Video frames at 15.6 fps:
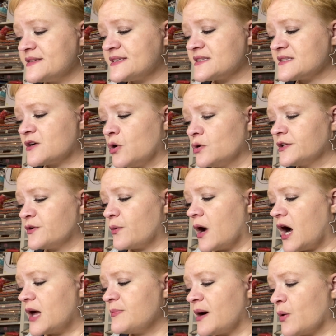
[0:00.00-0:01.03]
this is
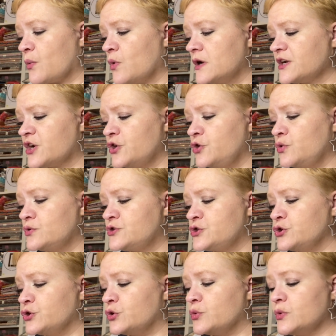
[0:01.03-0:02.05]
Goldenrod by One Canoe
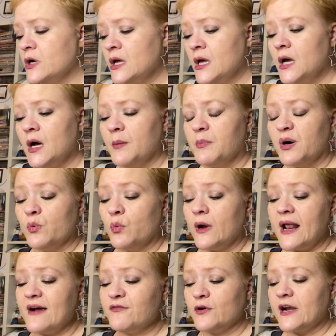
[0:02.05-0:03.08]
Two, but
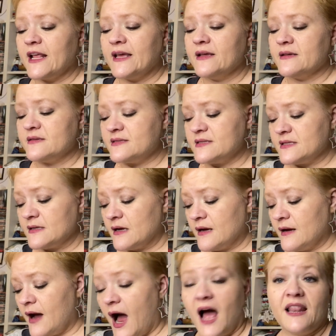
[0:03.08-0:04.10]
whatever it is,
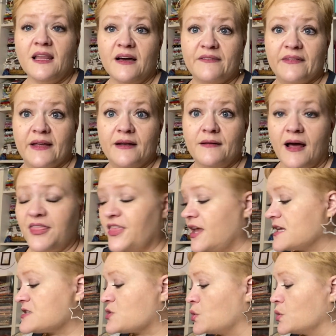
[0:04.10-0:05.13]
I love it. I think
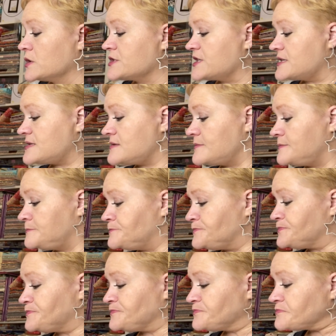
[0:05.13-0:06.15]
it's gorgeous.
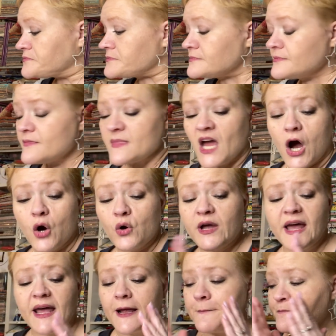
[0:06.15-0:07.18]

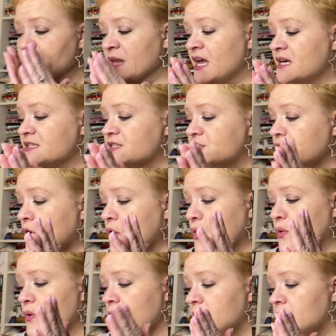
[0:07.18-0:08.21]
Okay,
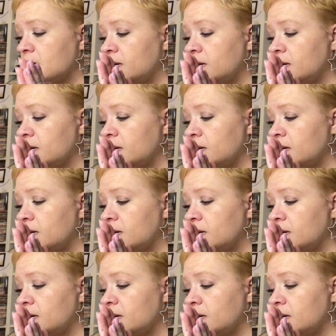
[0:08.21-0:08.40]
so